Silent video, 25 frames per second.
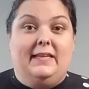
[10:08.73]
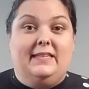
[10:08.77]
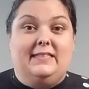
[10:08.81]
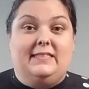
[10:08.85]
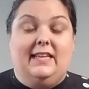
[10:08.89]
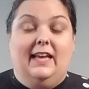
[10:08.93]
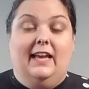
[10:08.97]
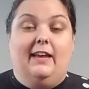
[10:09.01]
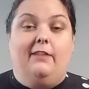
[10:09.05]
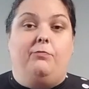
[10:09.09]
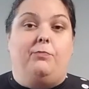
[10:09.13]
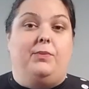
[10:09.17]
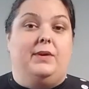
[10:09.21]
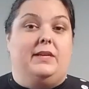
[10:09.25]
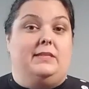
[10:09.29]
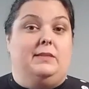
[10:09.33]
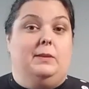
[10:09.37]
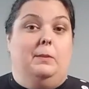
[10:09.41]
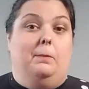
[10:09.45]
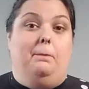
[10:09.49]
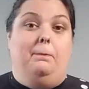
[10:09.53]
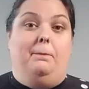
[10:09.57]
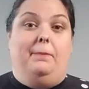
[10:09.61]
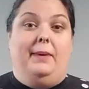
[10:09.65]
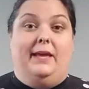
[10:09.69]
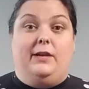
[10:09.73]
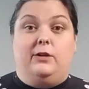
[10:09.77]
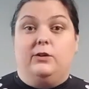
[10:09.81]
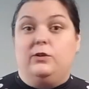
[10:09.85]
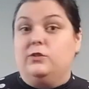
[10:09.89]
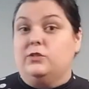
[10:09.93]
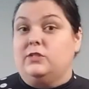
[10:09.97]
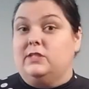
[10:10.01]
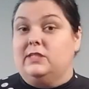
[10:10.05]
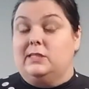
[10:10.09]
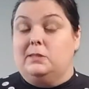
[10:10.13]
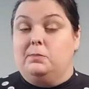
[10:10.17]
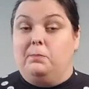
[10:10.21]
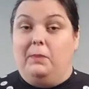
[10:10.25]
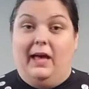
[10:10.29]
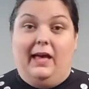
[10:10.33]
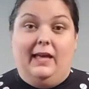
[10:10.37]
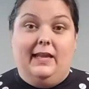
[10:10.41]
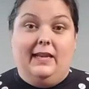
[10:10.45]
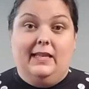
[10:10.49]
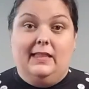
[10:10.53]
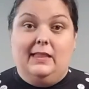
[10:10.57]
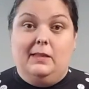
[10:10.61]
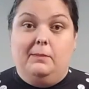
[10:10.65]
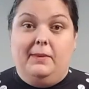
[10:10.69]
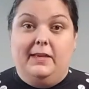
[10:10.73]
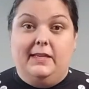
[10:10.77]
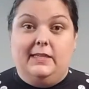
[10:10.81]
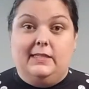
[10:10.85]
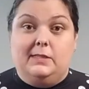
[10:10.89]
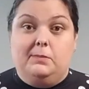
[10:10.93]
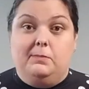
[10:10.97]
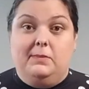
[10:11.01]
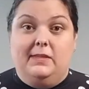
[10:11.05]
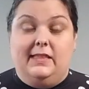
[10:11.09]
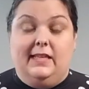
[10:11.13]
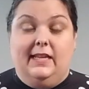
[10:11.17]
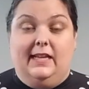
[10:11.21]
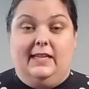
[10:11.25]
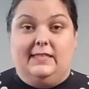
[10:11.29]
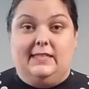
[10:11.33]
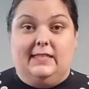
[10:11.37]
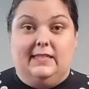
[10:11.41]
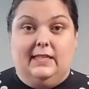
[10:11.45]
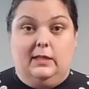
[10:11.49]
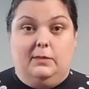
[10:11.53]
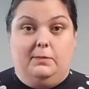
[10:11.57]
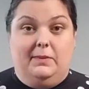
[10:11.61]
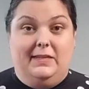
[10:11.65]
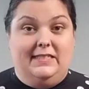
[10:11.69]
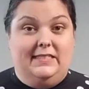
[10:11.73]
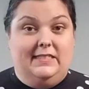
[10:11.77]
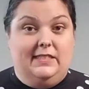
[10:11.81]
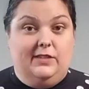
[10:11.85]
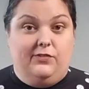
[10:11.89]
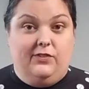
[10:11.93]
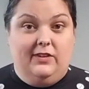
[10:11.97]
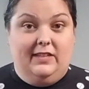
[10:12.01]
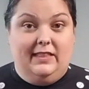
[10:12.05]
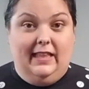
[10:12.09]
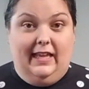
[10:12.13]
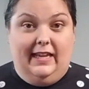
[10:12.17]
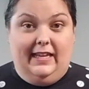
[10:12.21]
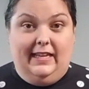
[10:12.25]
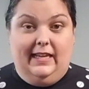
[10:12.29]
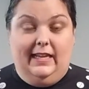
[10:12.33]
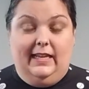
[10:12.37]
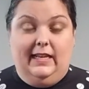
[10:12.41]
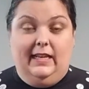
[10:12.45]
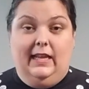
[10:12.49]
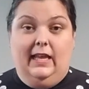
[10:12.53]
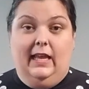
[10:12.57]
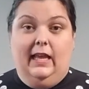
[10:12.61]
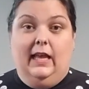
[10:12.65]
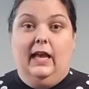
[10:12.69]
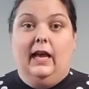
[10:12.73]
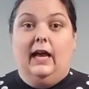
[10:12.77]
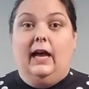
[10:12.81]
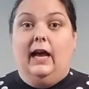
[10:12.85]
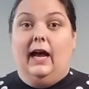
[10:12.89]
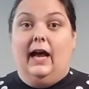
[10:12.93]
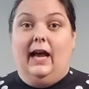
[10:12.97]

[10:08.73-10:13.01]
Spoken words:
But I've picked a better spot in the basement that has a little bit different lighting.